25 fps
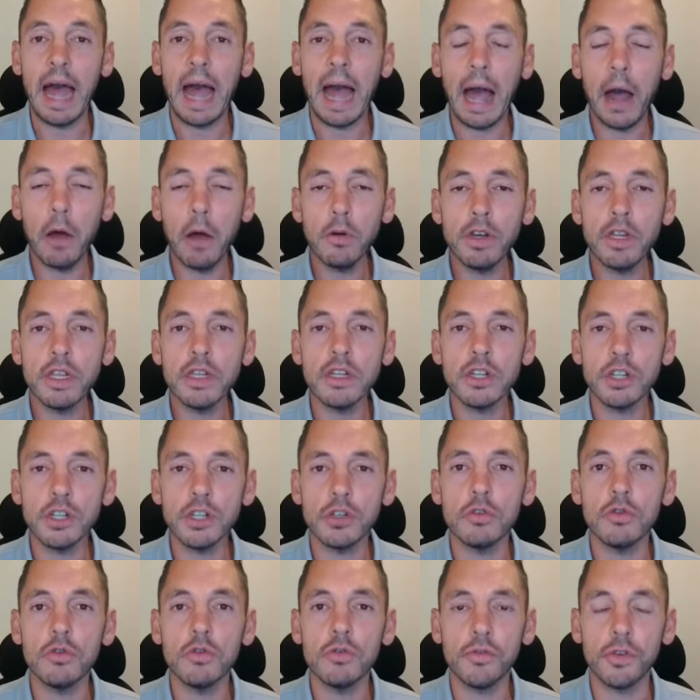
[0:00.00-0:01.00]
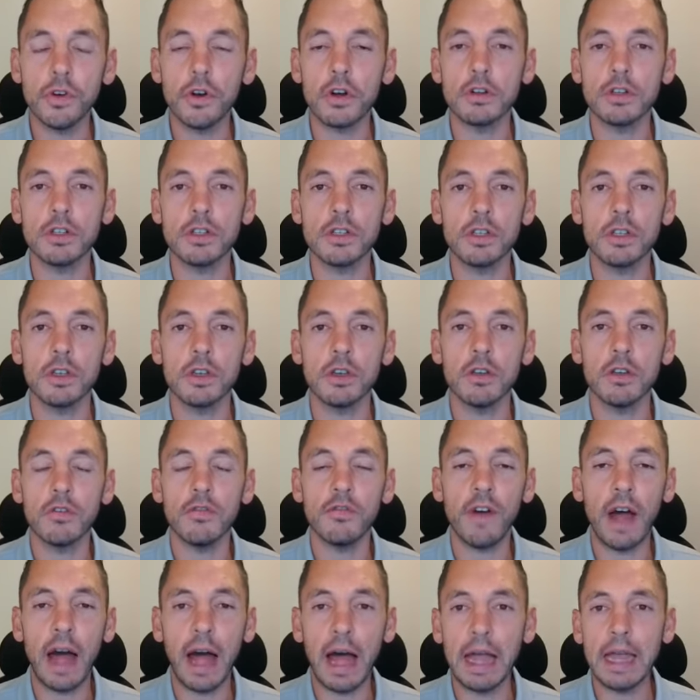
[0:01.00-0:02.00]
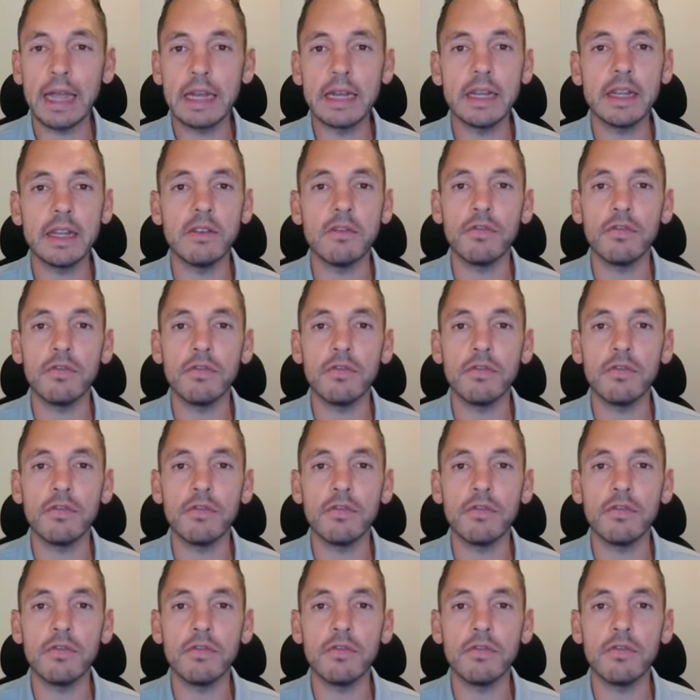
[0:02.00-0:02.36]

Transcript: How did you first find